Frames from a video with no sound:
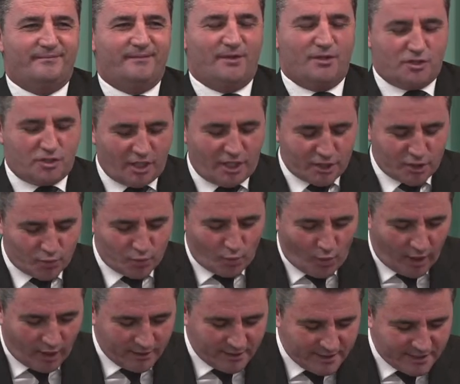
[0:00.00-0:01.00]
Just
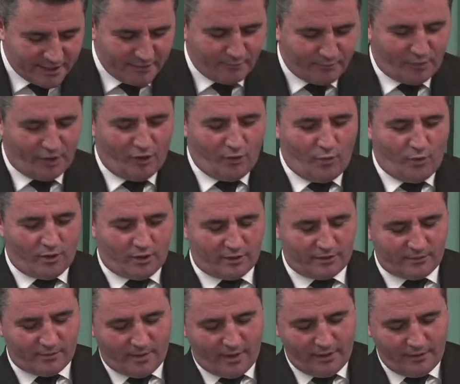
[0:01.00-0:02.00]
one simple word,
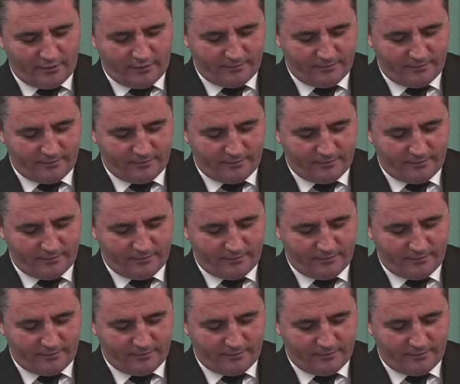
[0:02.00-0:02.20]
right?